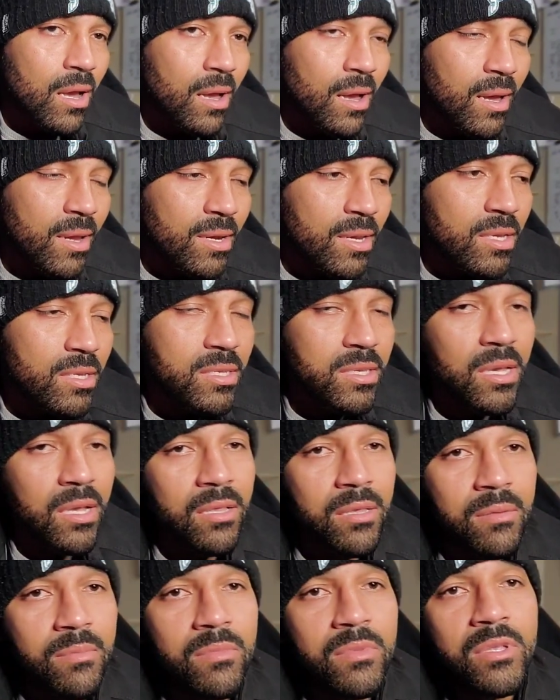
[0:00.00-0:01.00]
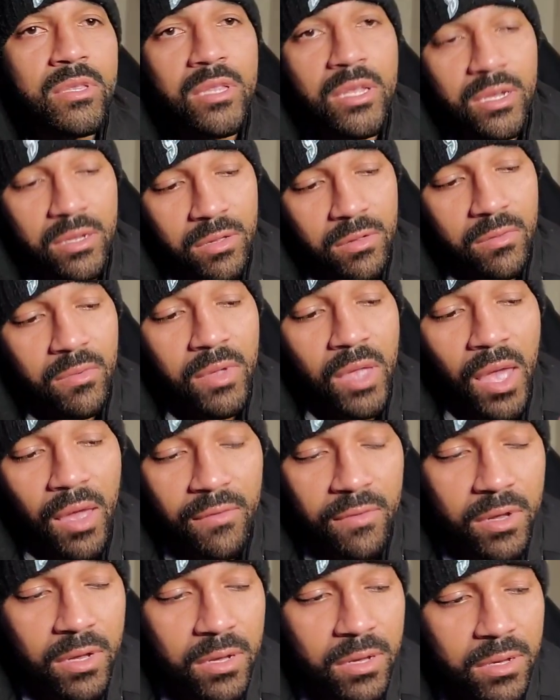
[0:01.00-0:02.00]
I did tell them, look, we
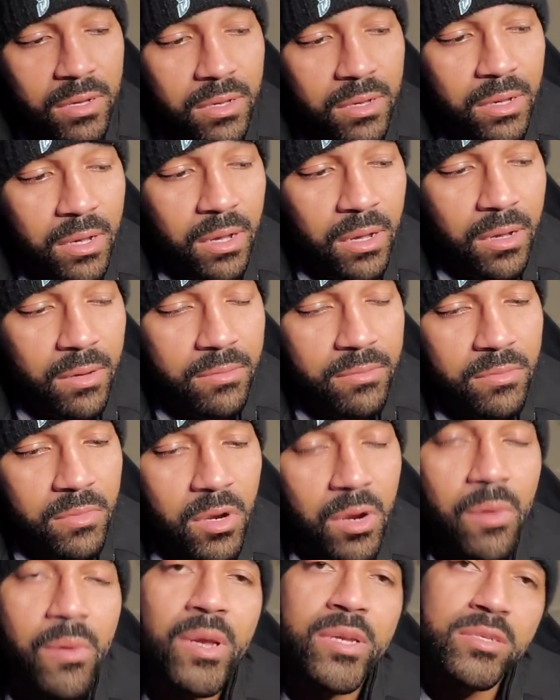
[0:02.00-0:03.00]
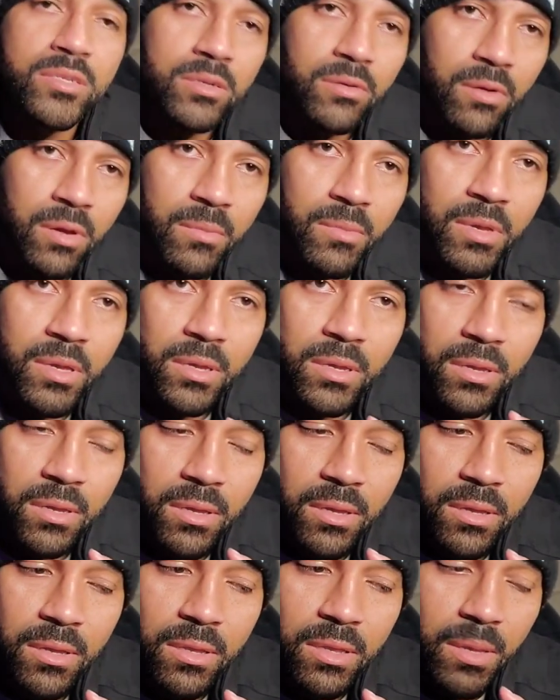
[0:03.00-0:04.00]
have a um, correction agreement,
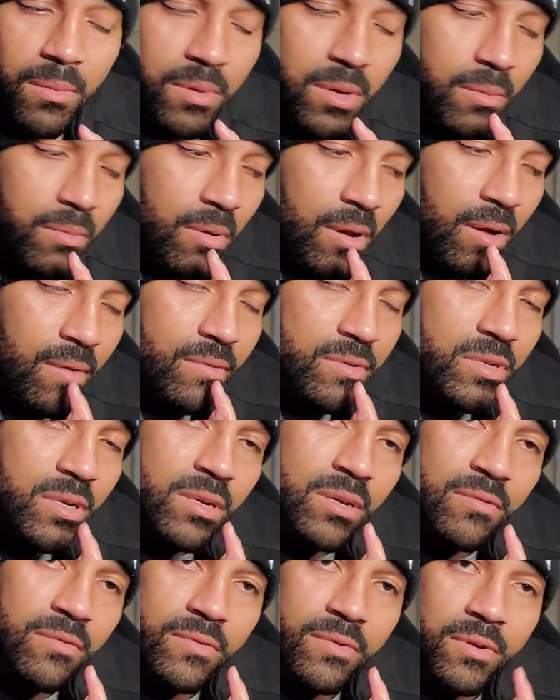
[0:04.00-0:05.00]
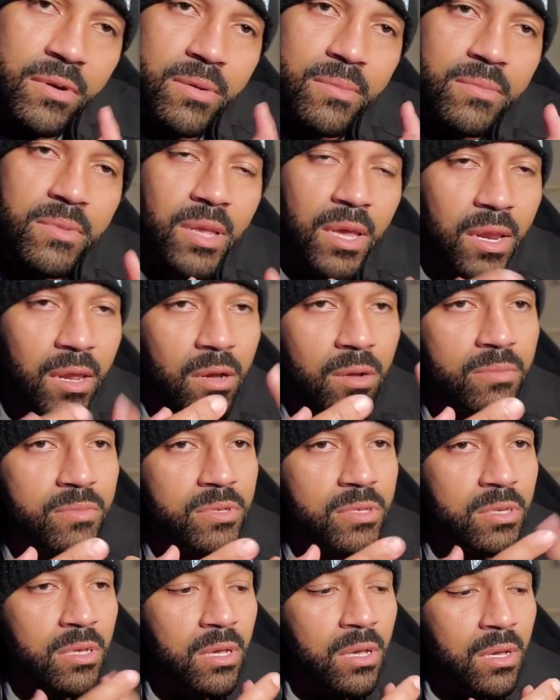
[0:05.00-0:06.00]
limited power of attorney form that
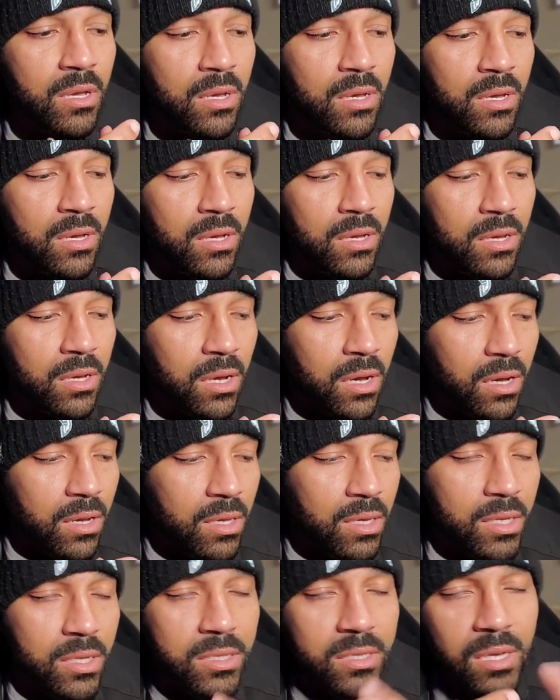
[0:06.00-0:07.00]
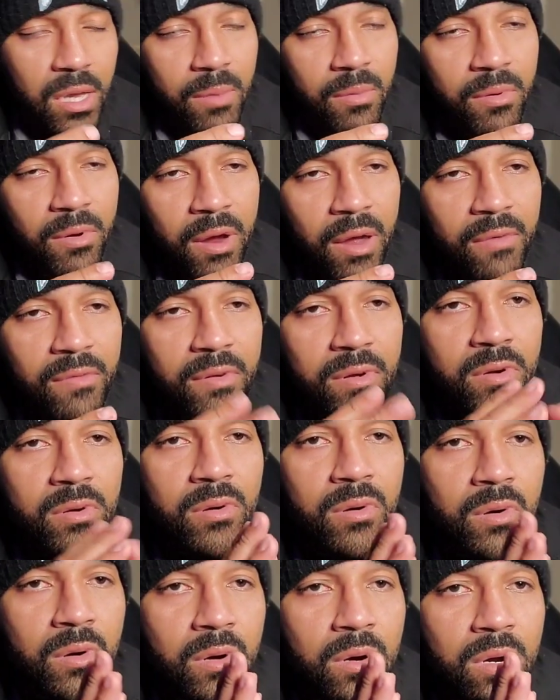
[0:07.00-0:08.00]
helps uh, any typographical
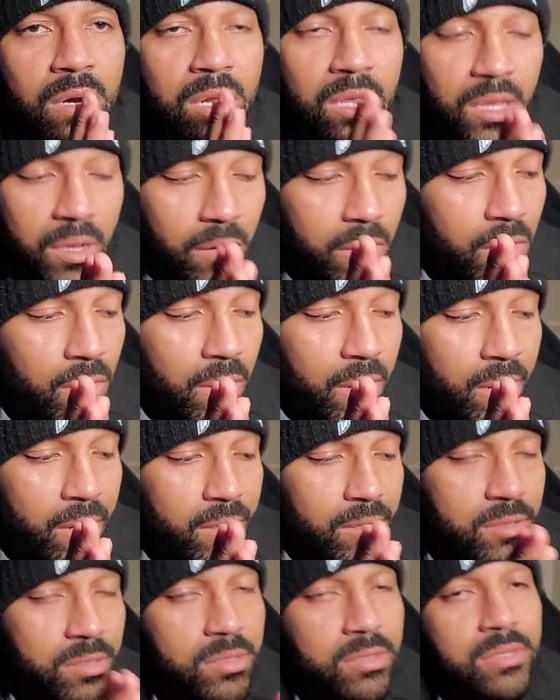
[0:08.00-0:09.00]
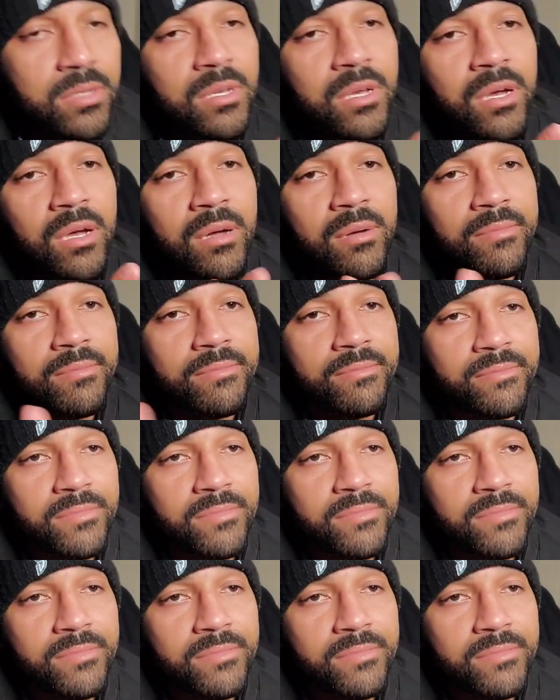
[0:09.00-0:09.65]
or clerical errors. Um,